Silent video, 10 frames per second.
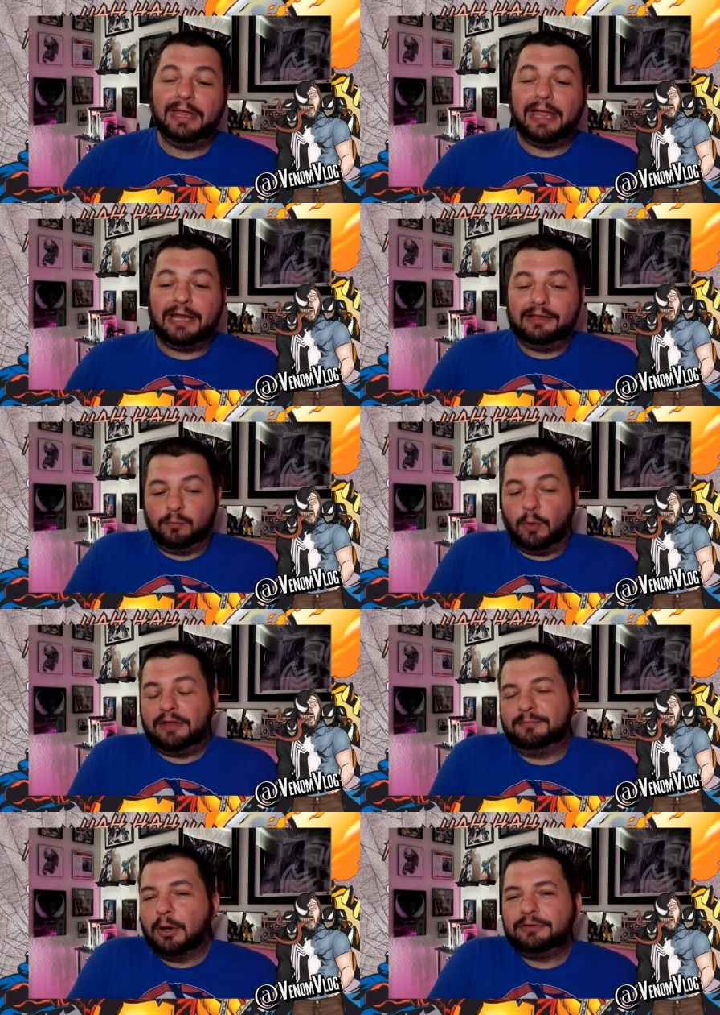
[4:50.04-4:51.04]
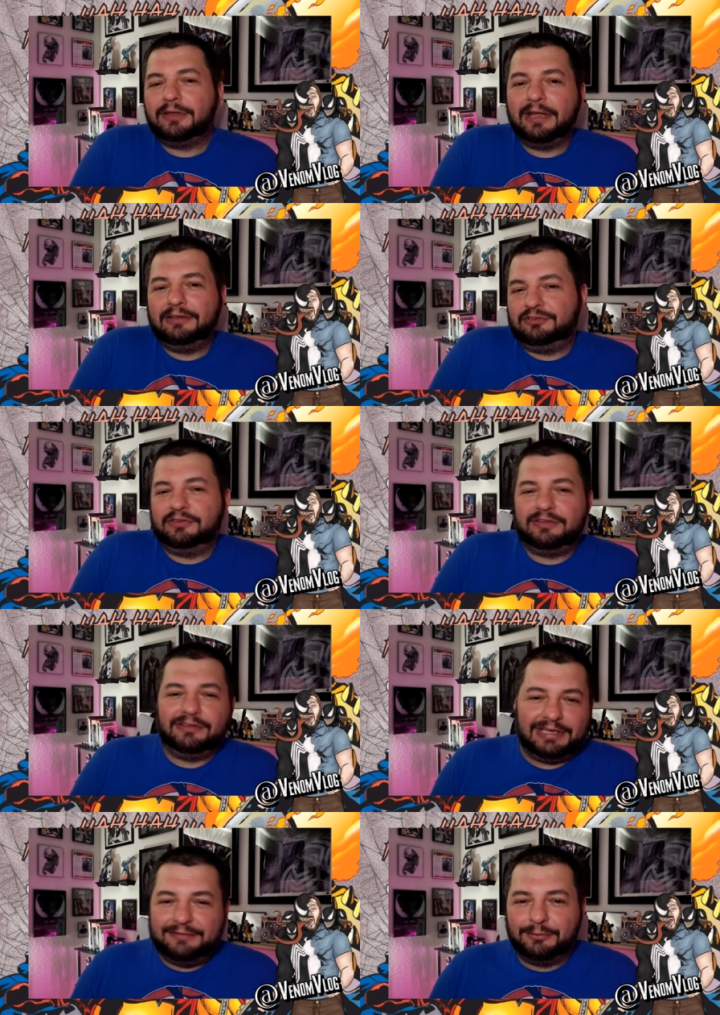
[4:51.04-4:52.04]
and his wife Marta is just
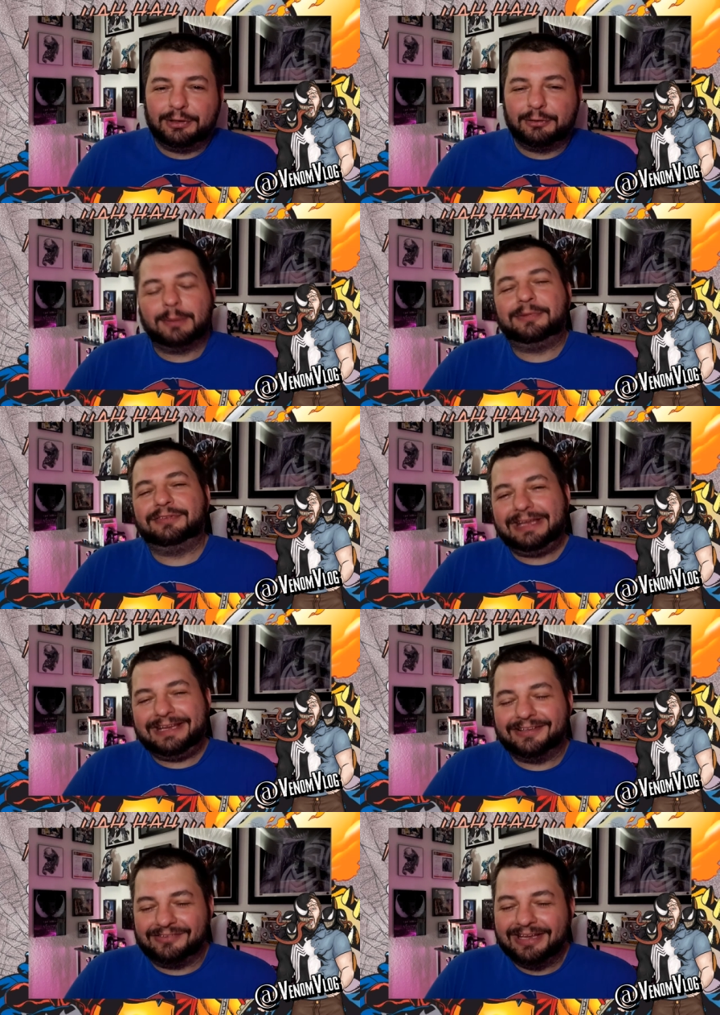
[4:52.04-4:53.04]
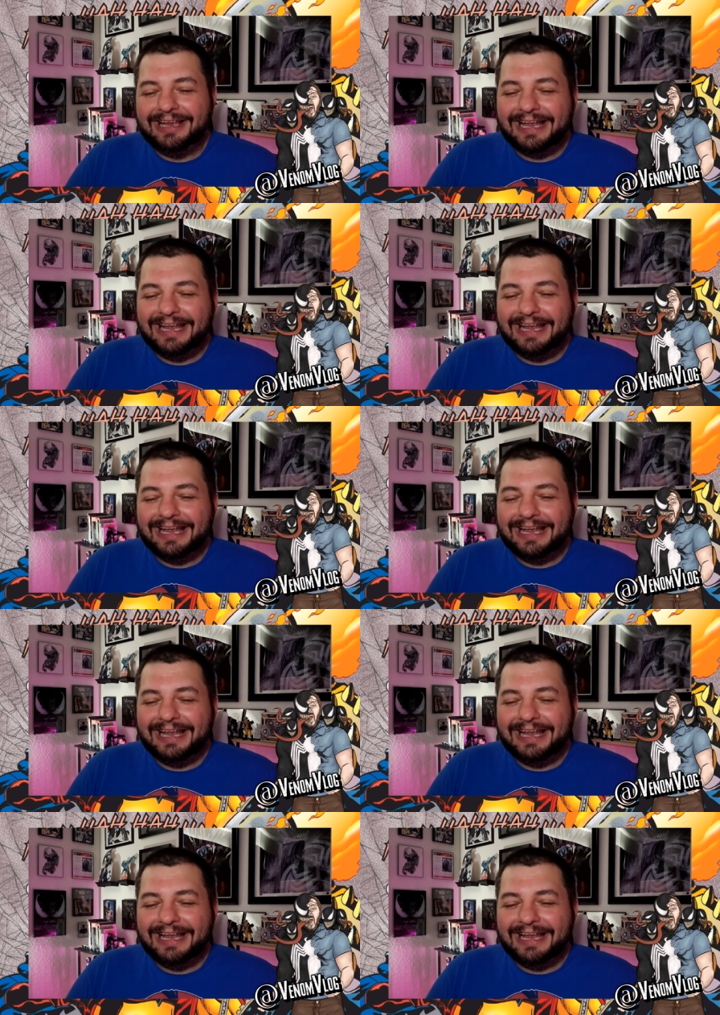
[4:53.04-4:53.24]
as evil and corrupt as he is.